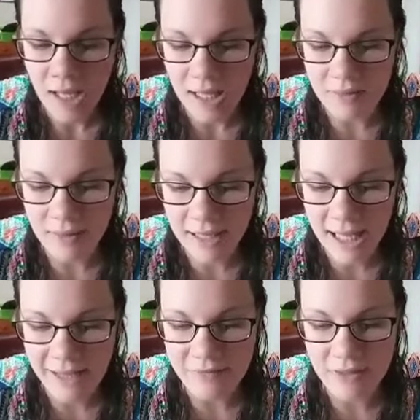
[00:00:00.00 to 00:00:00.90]
and they
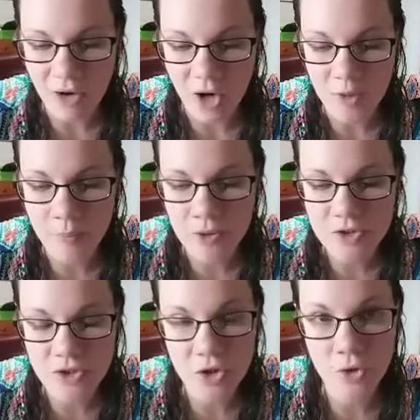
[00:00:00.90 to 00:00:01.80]
have the
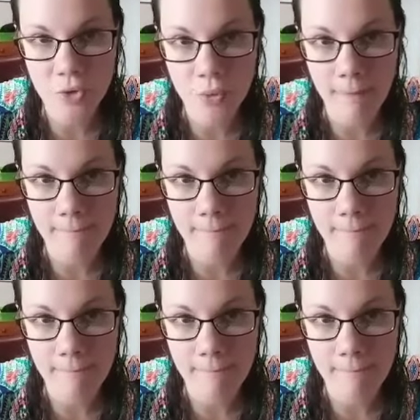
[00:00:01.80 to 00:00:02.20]
Harper's New